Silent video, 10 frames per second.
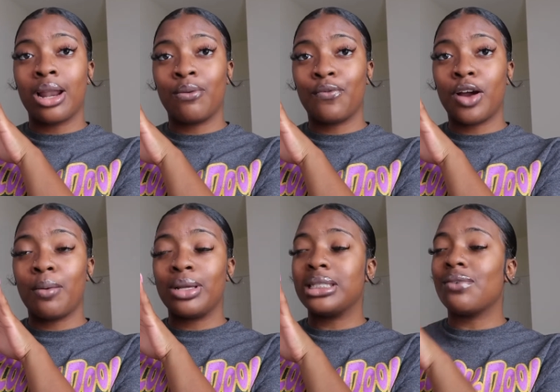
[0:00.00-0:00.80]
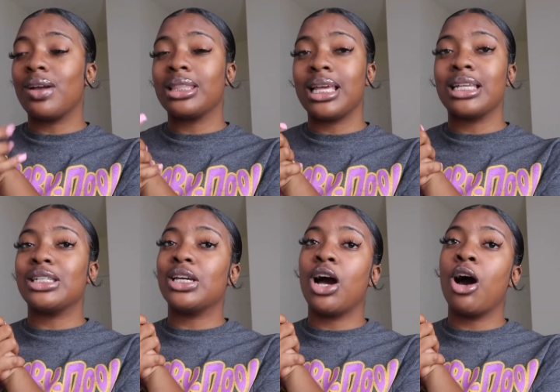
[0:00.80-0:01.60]
them from and stuff like that so
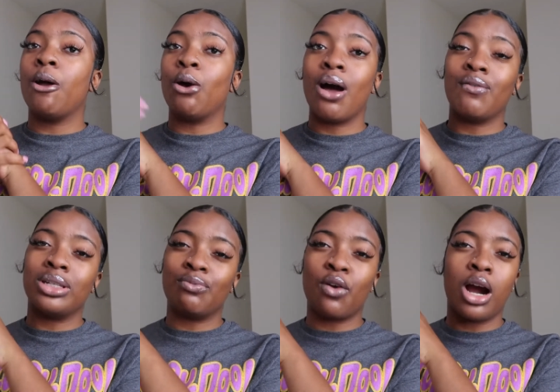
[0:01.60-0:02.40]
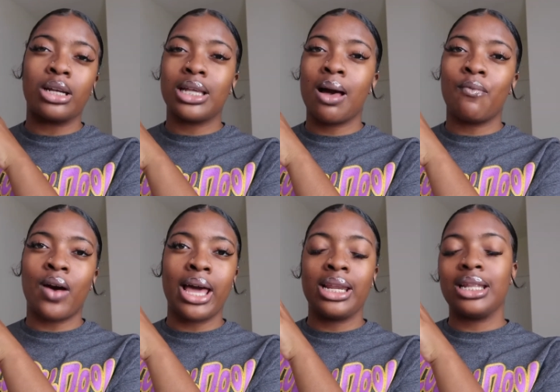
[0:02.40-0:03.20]
y'all don't have a hard time
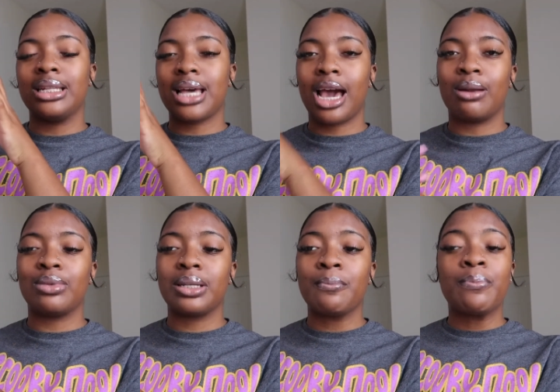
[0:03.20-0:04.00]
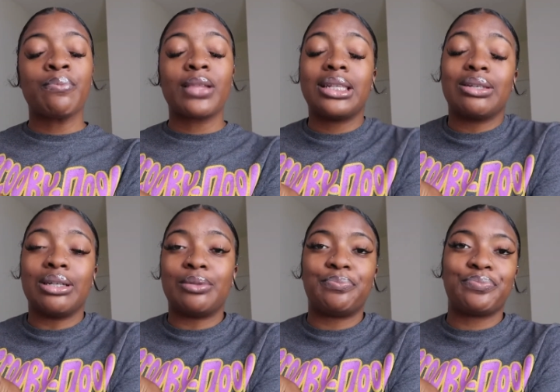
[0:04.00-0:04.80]
finding these items so
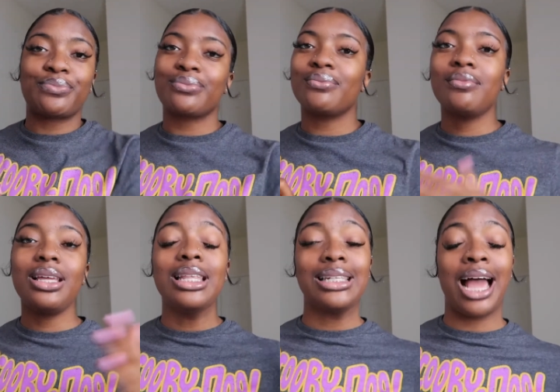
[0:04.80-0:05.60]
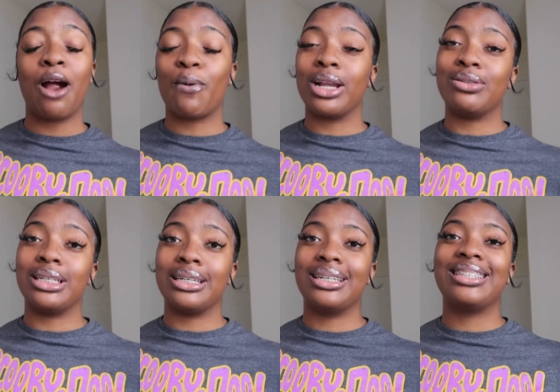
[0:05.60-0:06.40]
yeah let's hop right
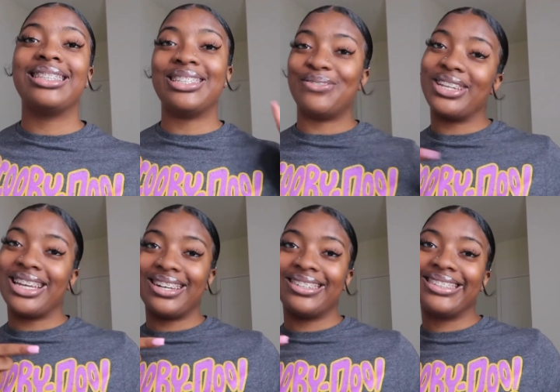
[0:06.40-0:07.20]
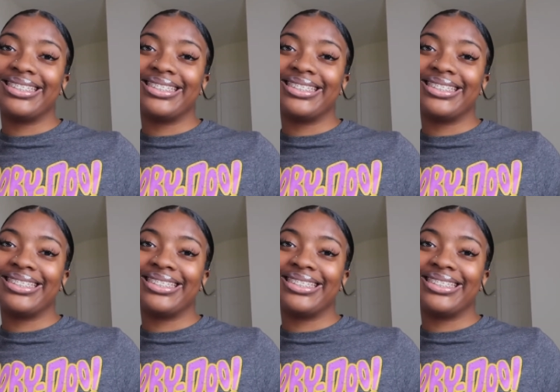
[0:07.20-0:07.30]
into this video